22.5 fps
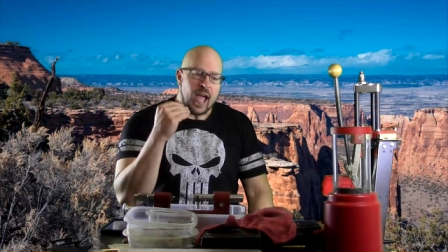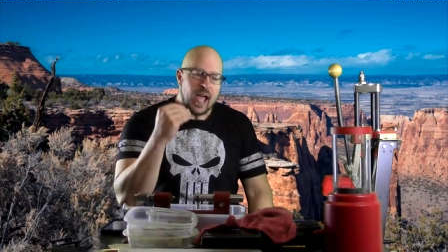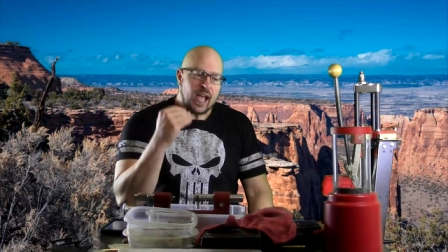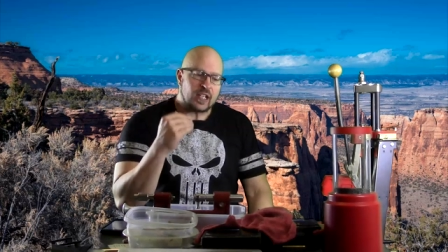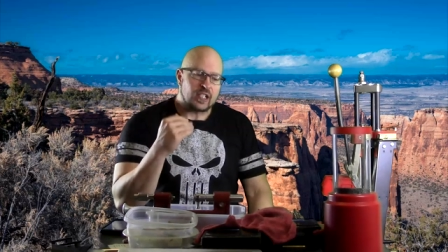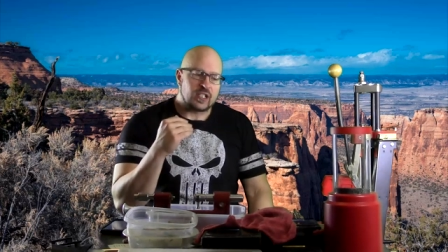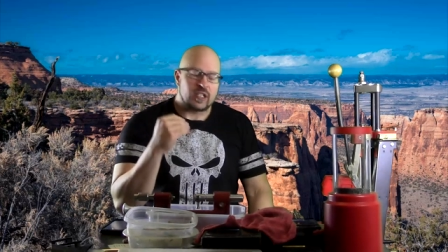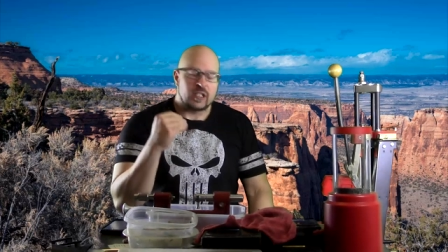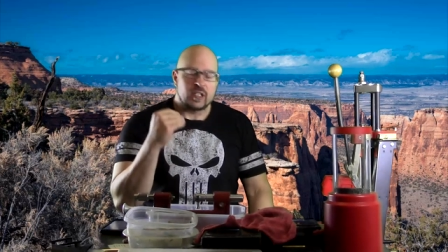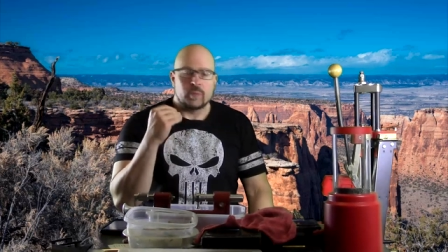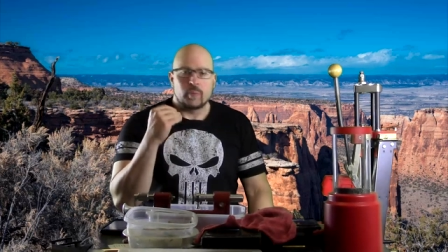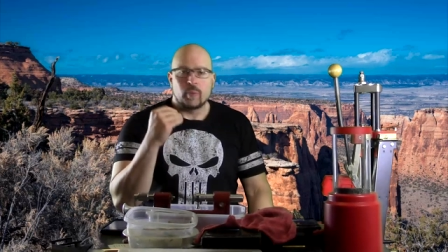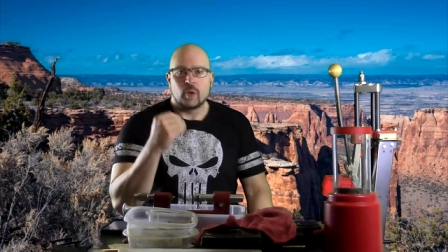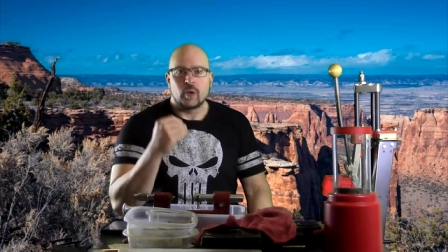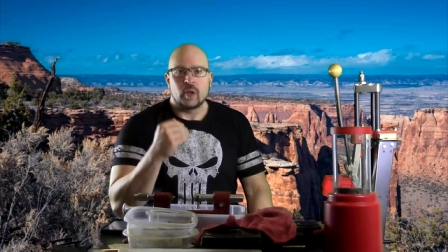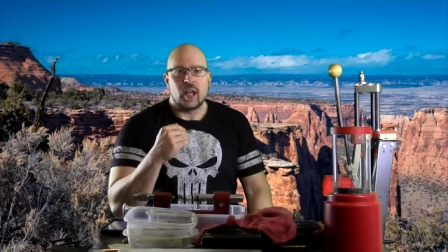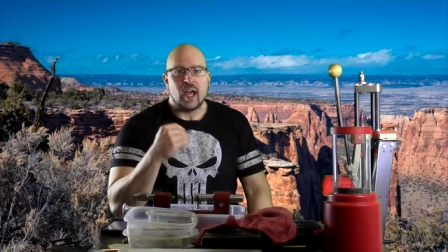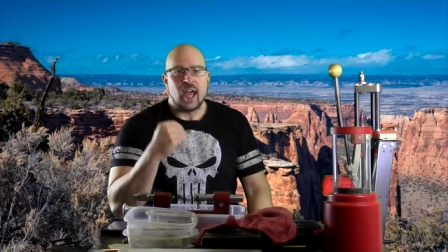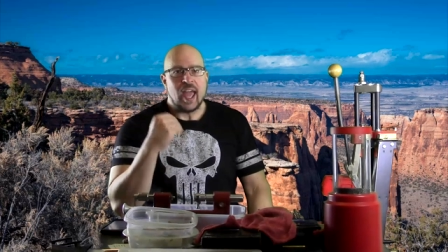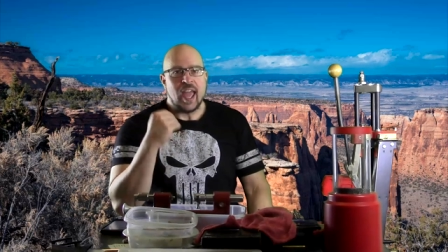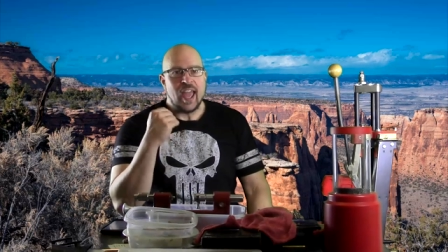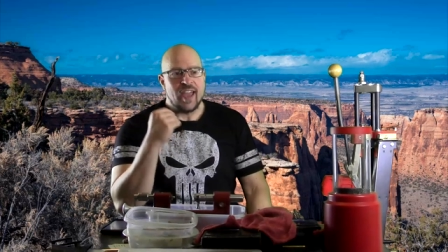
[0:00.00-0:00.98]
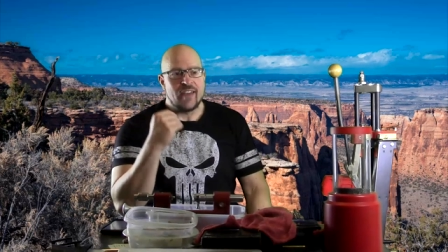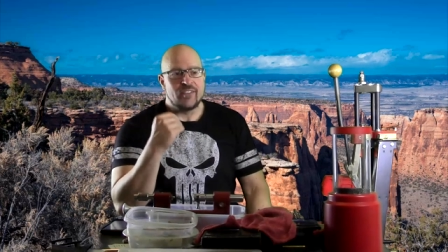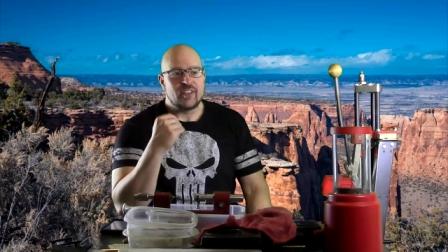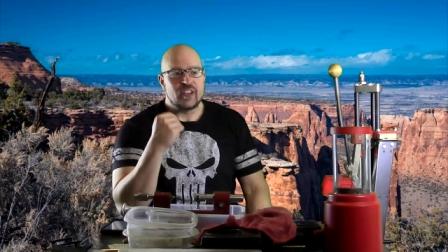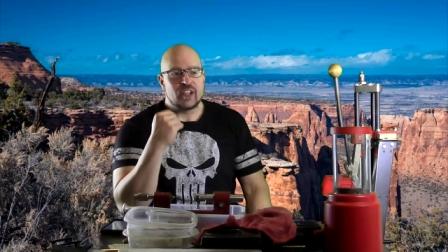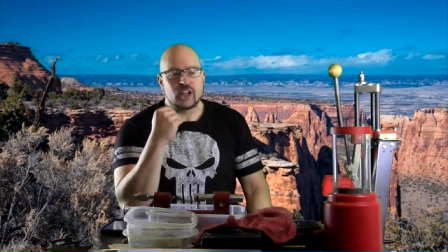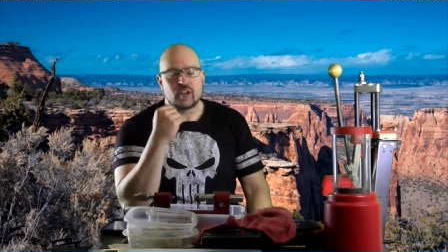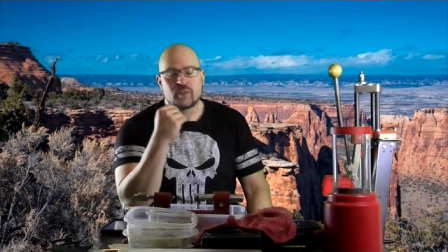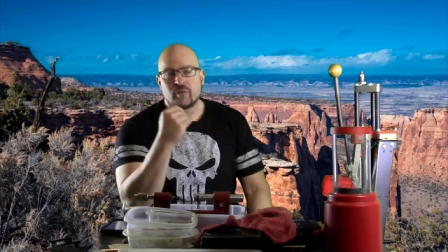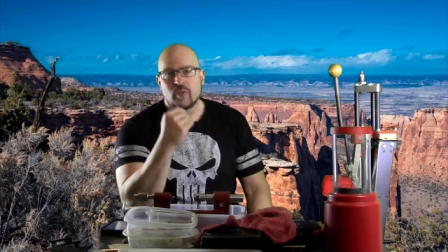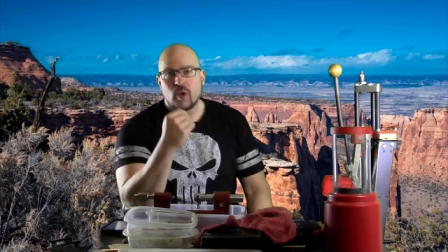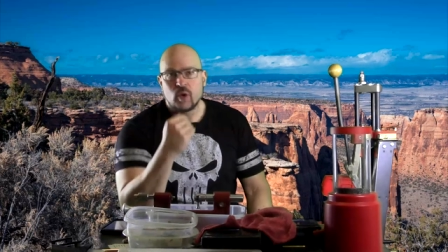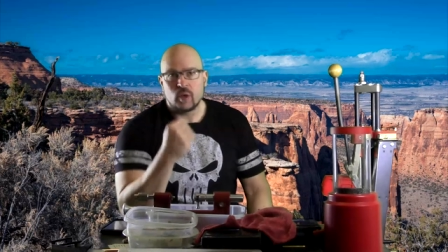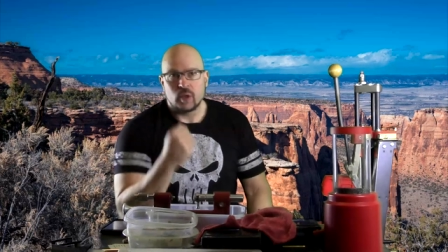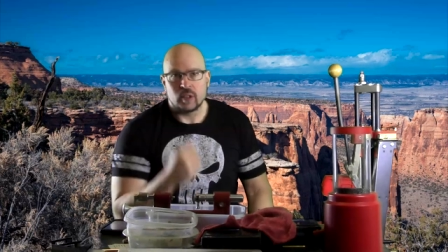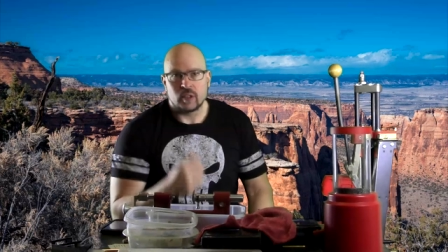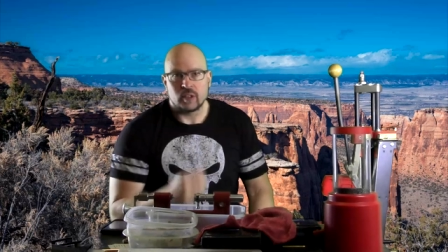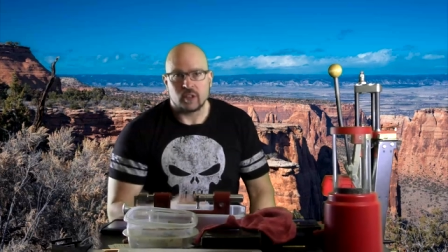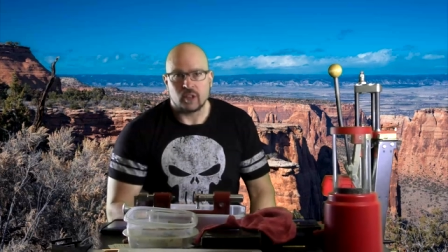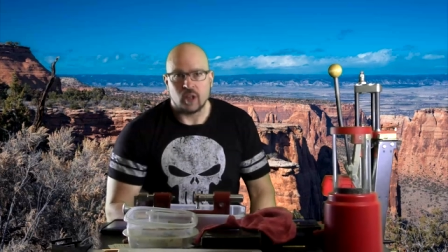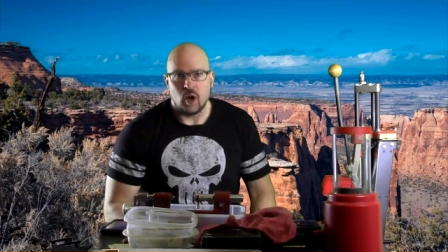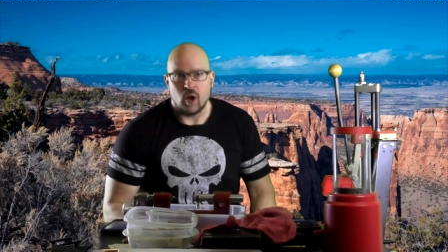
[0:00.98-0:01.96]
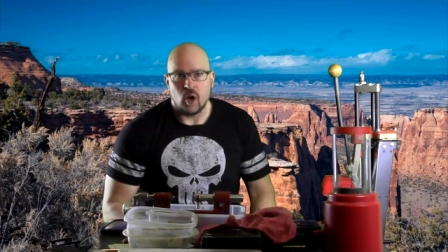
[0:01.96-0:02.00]
actually put a heavier
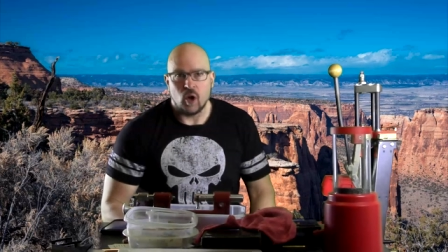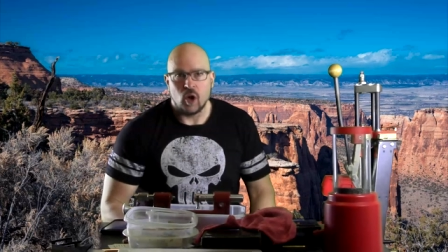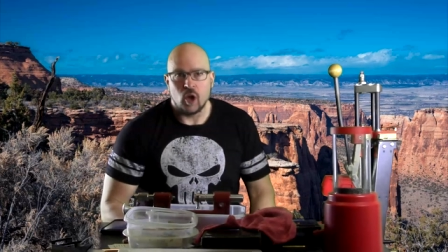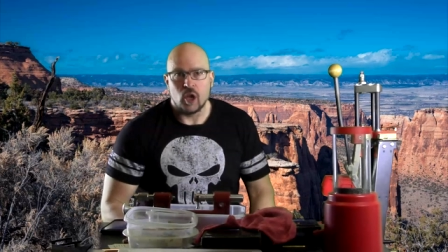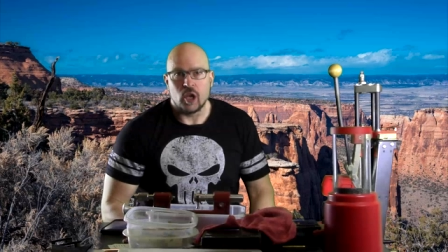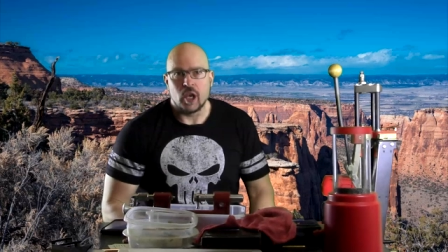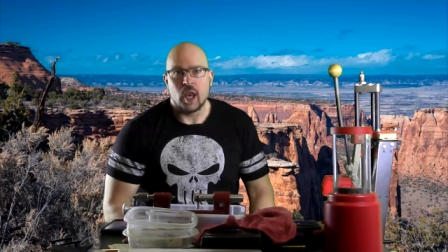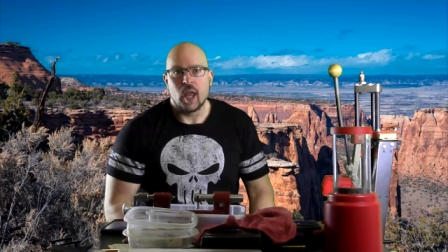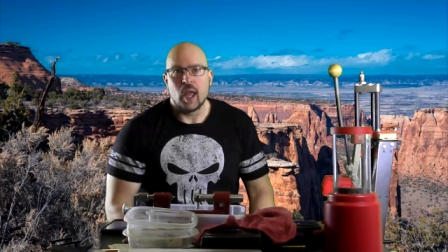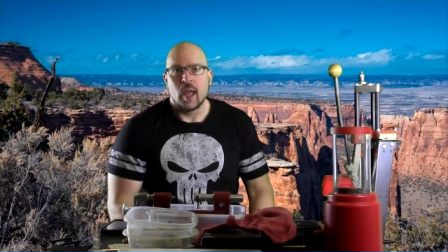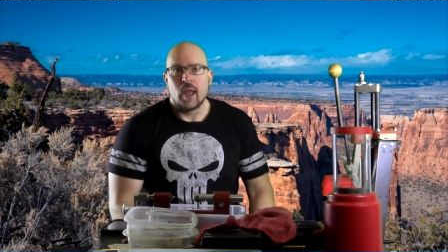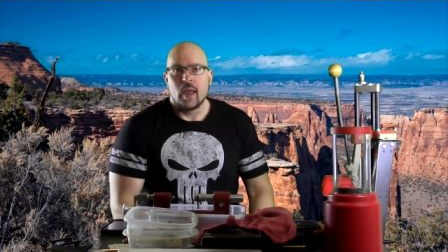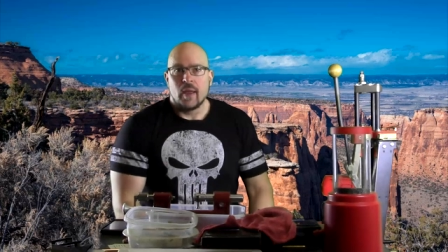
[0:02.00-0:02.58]
focus on